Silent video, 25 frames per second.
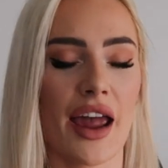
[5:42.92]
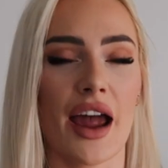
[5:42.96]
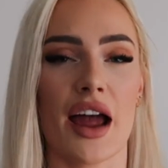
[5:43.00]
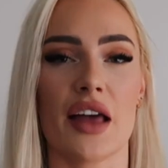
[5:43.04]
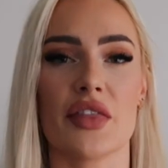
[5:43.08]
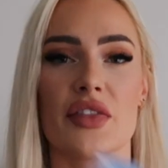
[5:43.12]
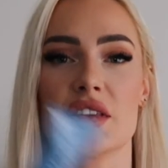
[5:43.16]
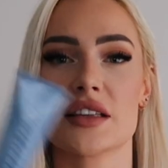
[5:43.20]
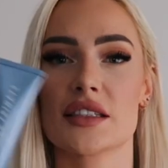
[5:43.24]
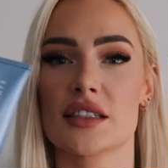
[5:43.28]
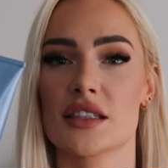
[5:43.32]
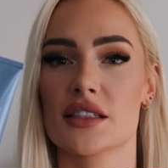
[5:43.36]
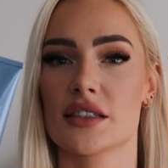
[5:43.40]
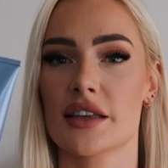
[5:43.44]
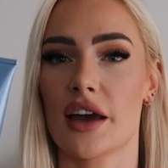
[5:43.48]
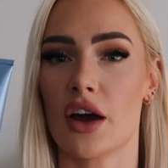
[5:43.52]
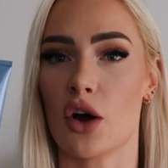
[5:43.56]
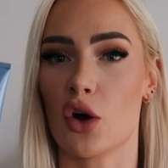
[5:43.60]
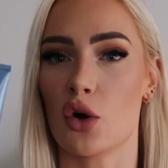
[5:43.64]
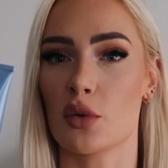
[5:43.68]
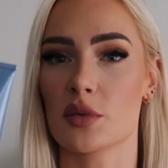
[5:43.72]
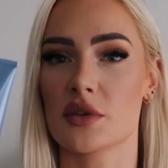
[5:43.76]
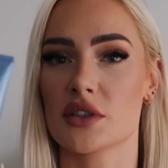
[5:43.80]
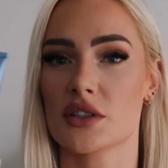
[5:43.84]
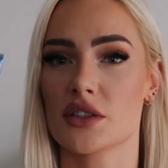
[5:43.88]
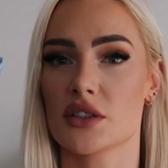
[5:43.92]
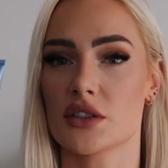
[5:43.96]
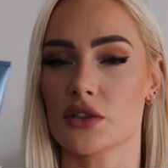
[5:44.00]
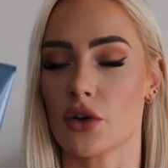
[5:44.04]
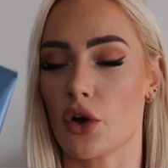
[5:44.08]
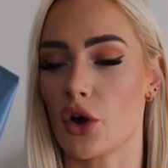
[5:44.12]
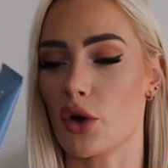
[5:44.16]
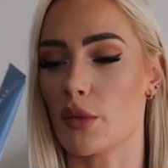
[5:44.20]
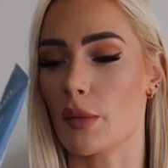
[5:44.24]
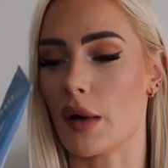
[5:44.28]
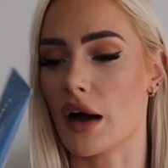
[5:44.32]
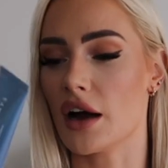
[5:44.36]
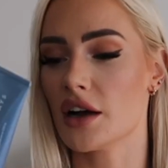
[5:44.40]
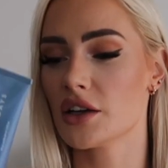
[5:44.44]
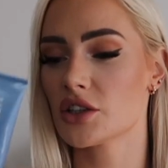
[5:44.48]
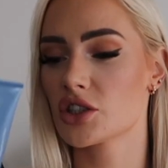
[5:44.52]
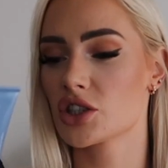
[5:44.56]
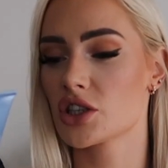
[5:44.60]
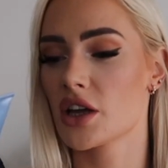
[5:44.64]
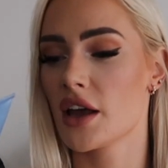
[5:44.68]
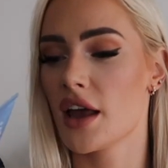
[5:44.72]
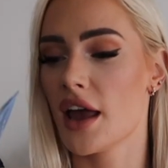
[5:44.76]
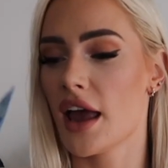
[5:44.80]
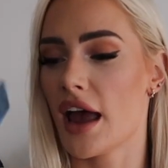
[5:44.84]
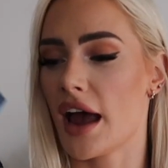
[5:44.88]
And this has helped so
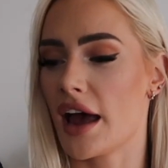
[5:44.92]
much.